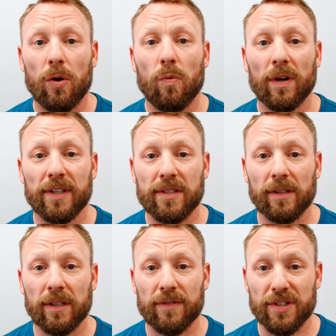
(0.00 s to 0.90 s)
one that
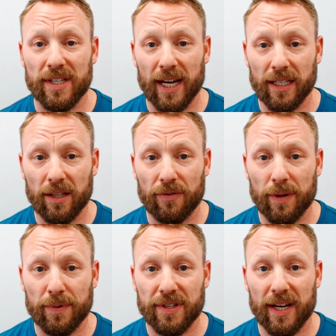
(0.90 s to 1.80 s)
delivers
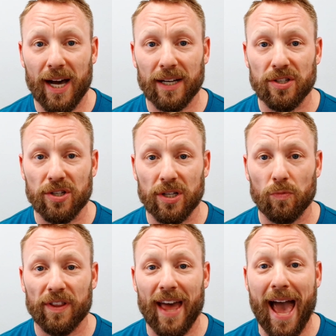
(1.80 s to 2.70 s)
93% oxygen
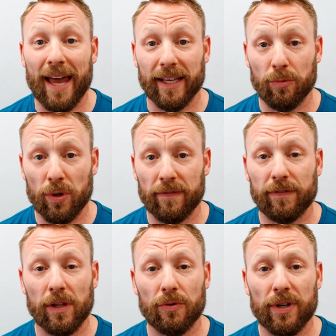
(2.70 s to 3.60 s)
with adequate
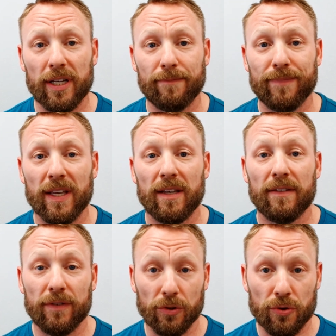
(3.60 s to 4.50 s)
flow rate,
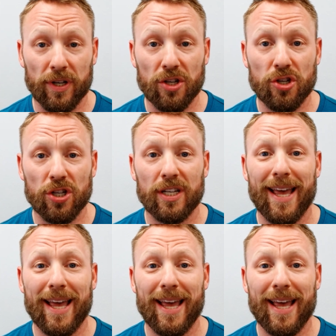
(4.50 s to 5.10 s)
filtration,